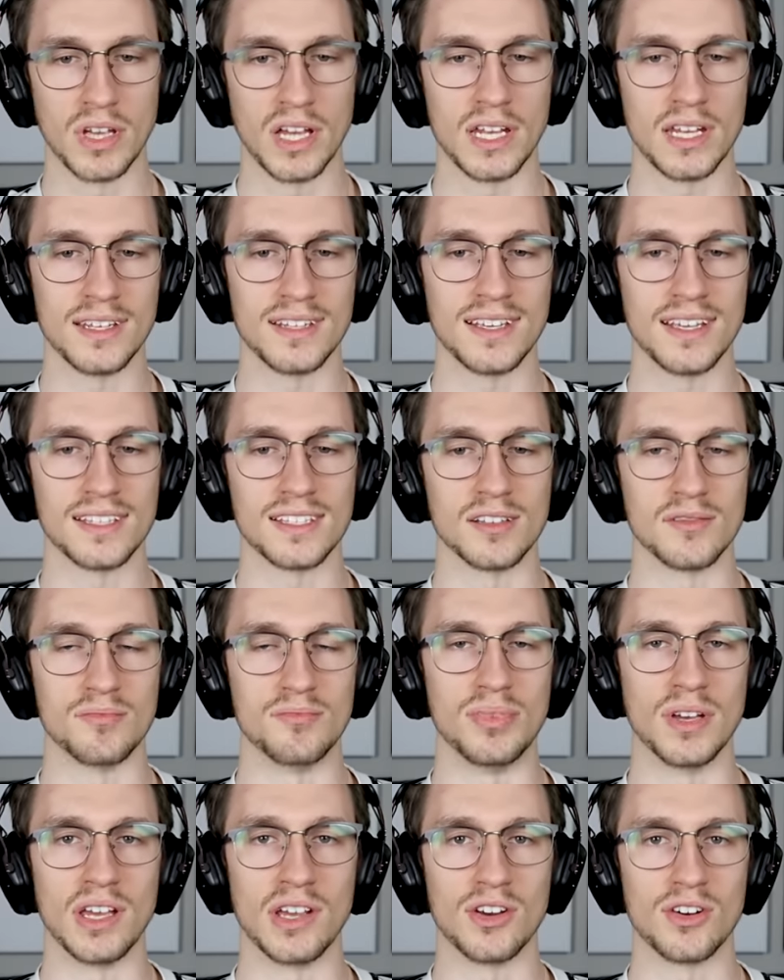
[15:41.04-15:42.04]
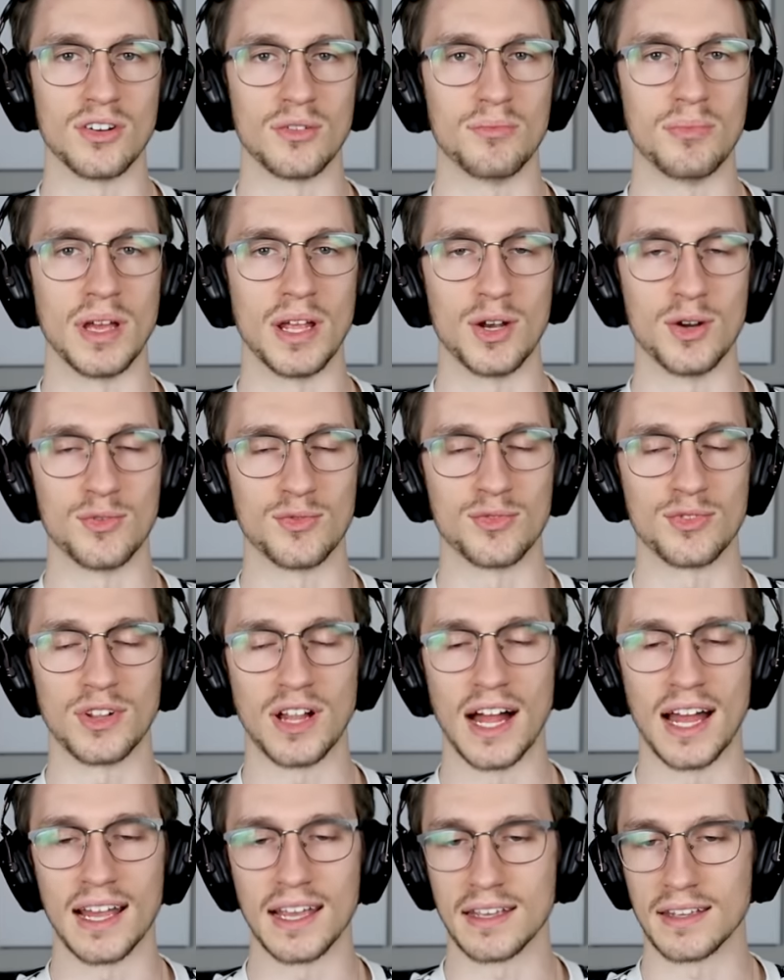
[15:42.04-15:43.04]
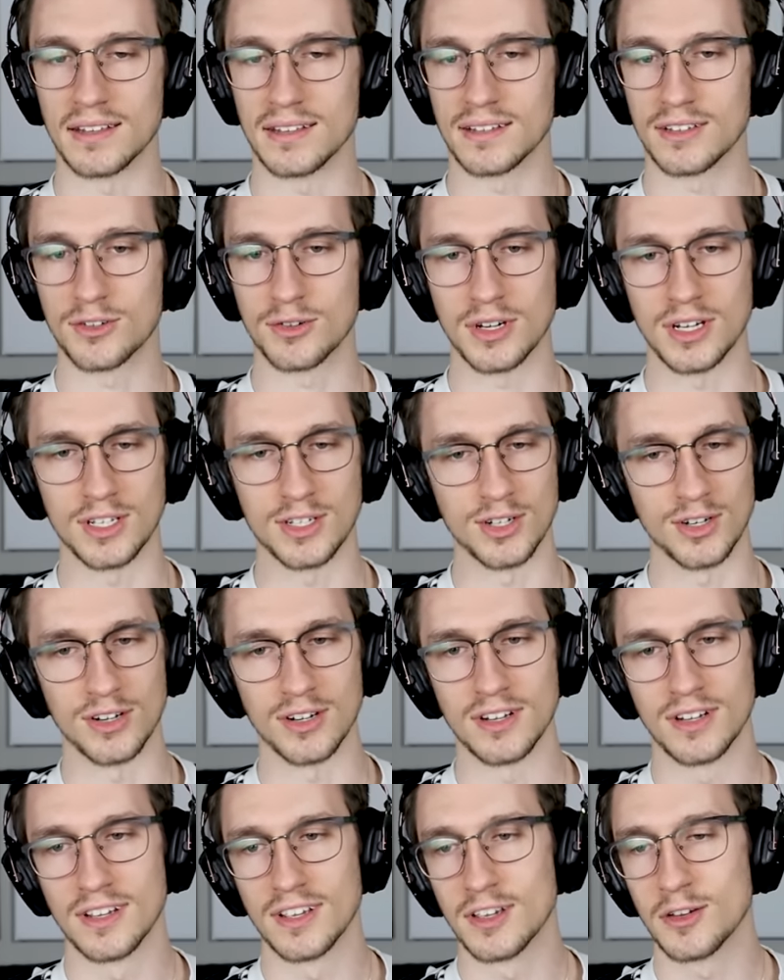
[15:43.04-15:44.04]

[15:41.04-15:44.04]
Bet he gets a bigger, better flying creature.